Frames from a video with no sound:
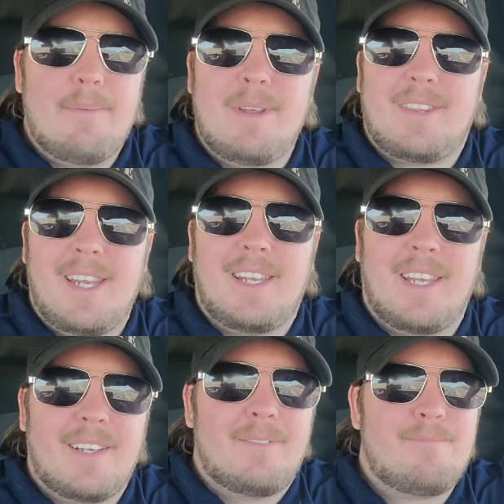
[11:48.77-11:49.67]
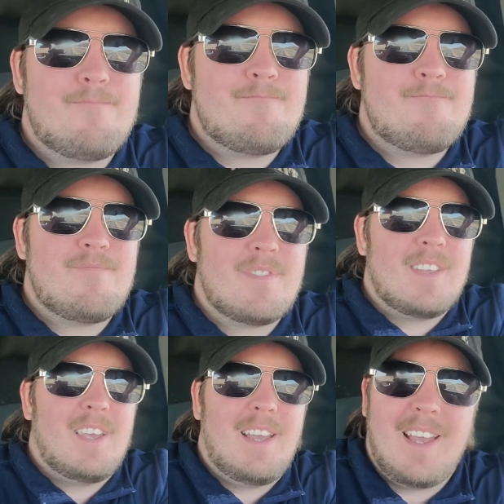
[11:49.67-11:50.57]
me thinking,
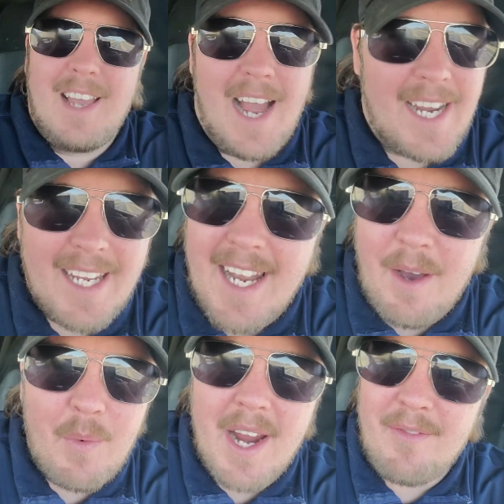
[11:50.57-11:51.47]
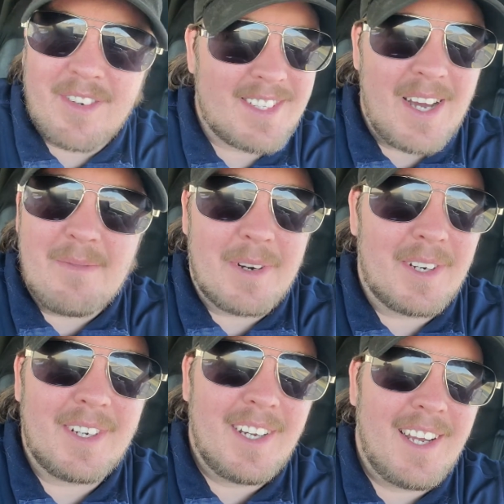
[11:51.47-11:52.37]
I cannot wait for
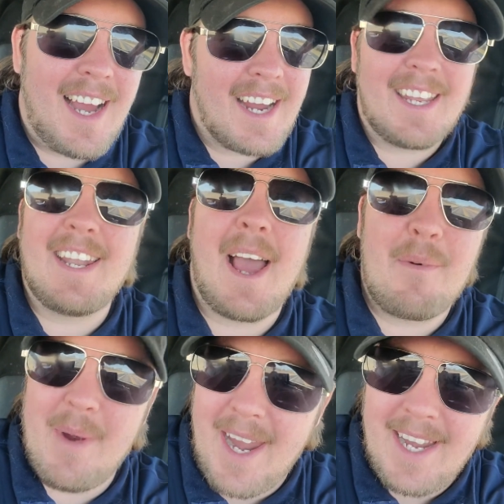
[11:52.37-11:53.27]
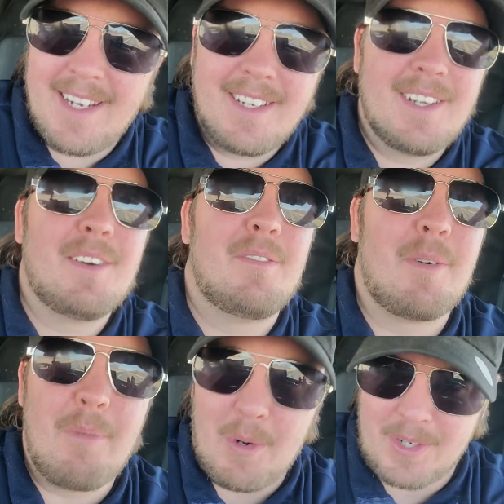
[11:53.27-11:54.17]
summer. I cannot wait for a
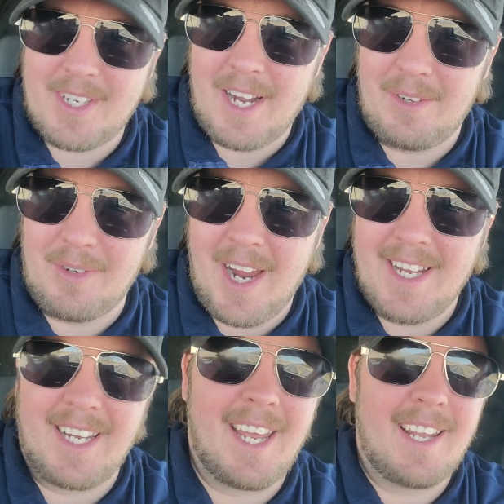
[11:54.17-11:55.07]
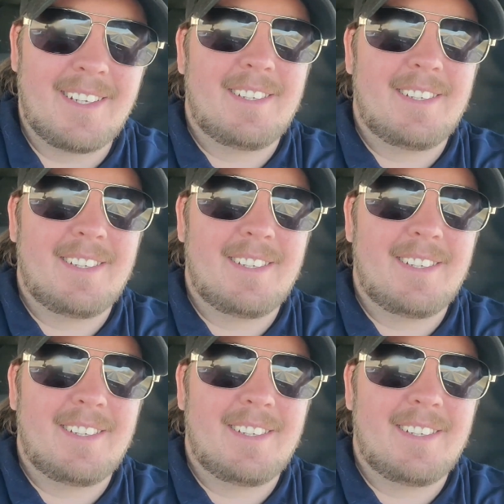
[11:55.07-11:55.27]
motorcycle ride again.